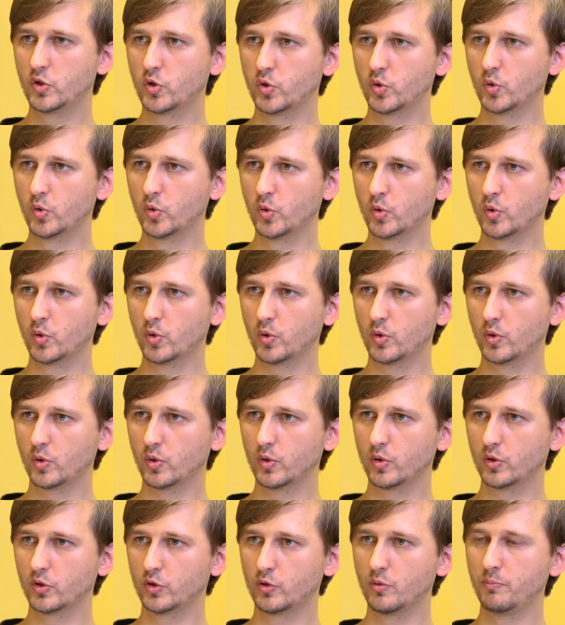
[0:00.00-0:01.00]
to
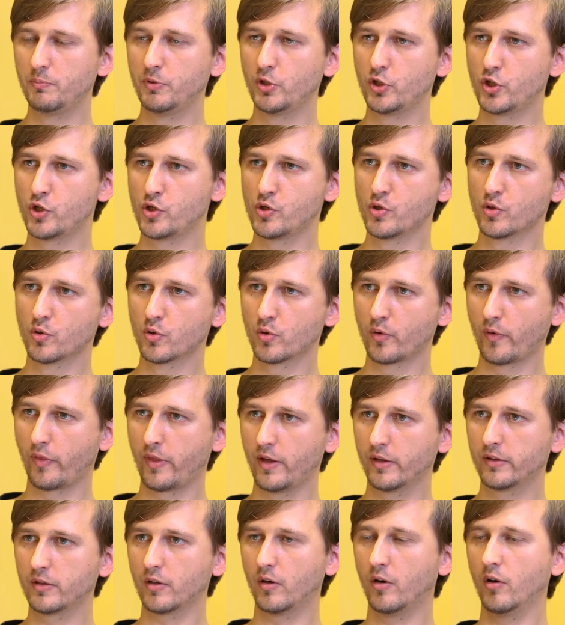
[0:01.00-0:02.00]
be sure
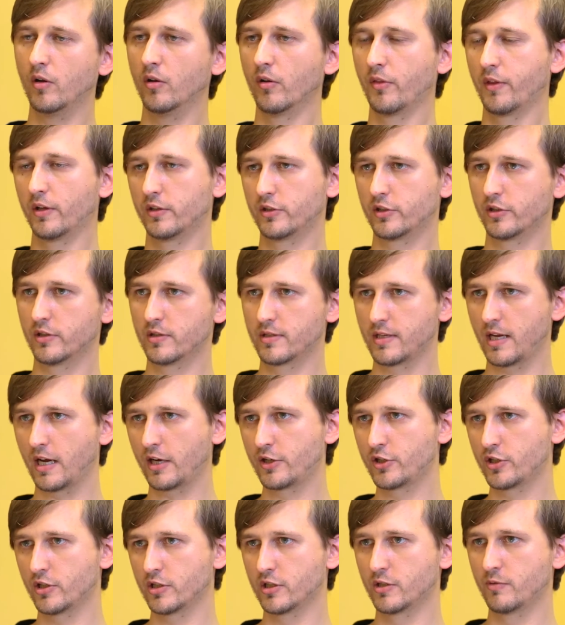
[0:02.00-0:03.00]
that all the
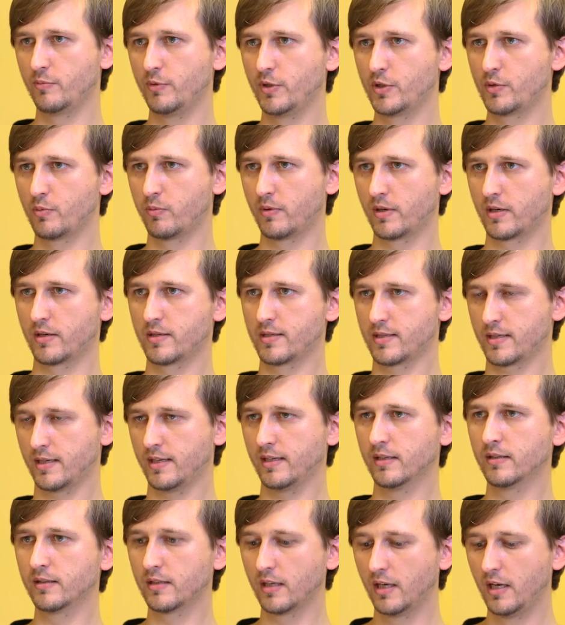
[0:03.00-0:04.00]
transactions which were
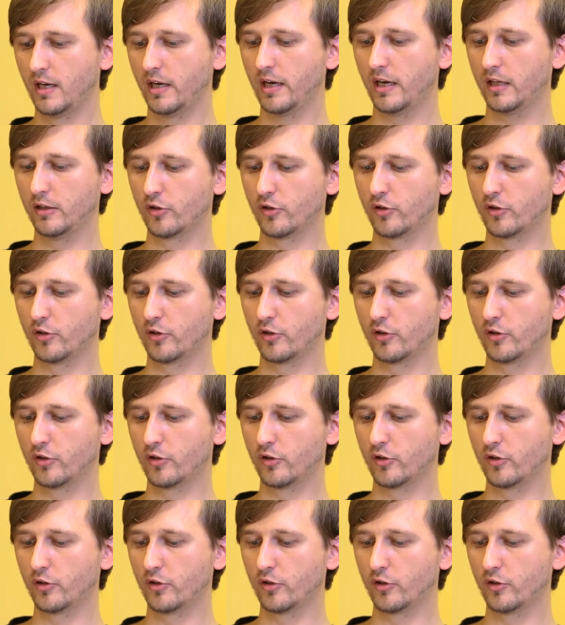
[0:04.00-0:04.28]
sent